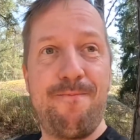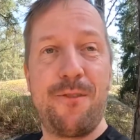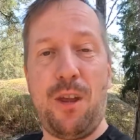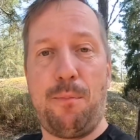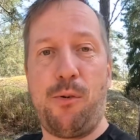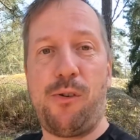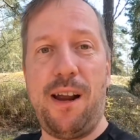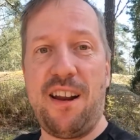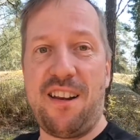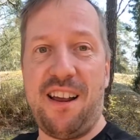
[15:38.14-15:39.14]

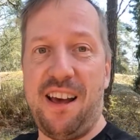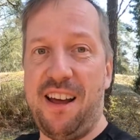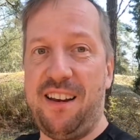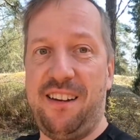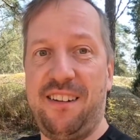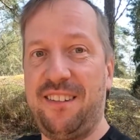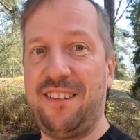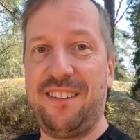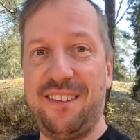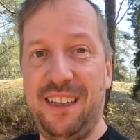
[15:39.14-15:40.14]
separated. And
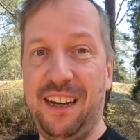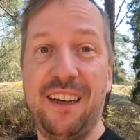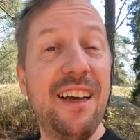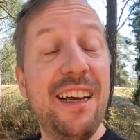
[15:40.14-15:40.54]
yeah,